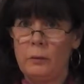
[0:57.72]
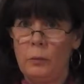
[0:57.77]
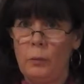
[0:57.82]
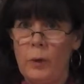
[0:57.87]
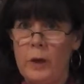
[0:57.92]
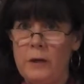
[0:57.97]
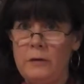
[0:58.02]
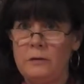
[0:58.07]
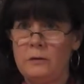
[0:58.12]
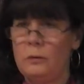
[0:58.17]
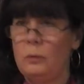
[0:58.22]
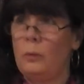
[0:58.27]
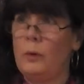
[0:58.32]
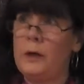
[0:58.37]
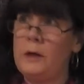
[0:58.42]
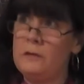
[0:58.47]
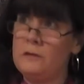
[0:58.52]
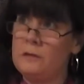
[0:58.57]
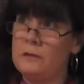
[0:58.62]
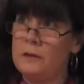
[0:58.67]

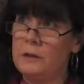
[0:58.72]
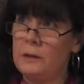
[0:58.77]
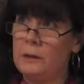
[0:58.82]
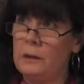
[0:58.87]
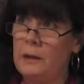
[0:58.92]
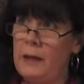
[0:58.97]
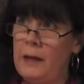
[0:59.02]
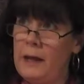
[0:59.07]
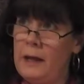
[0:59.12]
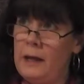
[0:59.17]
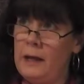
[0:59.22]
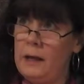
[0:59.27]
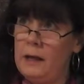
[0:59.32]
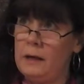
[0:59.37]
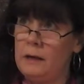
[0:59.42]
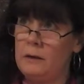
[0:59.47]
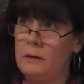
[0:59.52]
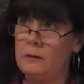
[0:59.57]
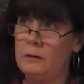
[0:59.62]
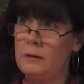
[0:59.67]
Waitstill
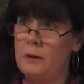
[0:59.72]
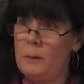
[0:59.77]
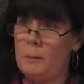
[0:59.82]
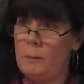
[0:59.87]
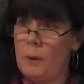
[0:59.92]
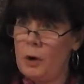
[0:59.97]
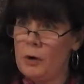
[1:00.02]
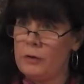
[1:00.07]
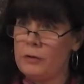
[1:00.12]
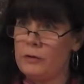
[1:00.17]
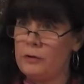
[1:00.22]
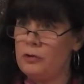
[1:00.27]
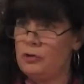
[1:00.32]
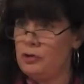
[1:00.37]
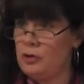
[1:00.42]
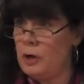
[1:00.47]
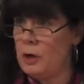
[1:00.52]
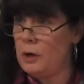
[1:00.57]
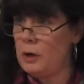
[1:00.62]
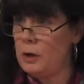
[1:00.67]
and Martha
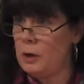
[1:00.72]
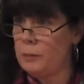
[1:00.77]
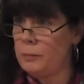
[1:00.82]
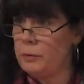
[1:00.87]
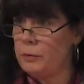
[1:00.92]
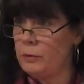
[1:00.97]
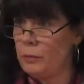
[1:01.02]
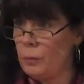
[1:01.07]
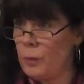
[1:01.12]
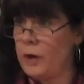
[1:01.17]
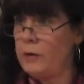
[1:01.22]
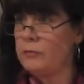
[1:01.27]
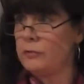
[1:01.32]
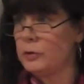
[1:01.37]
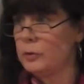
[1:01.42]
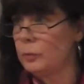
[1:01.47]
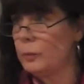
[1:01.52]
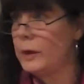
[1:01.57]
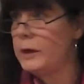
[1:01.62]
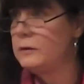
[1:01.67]
Sharp, the
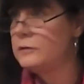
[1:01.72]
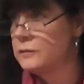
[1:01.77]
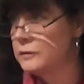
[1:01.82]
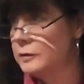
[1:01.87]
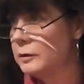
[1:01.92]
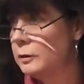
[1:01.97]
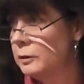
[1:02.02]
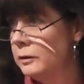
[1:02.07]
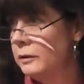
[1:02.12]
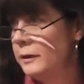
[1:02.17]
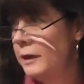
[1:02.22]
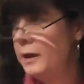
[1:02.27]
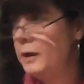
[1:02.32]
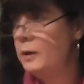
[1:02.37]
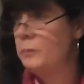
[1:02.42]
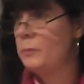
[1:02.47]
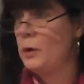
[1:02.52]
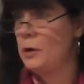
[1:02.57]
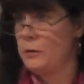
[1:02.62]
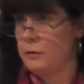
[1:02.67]
Reverend Waitstill
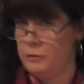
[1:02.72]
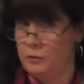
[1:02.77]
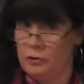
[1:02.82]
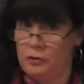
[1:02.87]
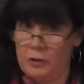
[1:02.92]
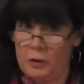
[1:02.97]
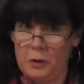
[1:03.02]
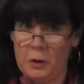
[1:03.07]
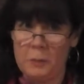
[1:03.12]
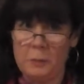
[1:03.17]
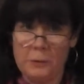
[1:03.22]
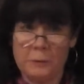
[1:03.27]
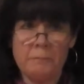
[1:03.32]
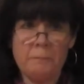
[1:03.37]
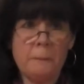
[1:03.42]
and Martha Sharp,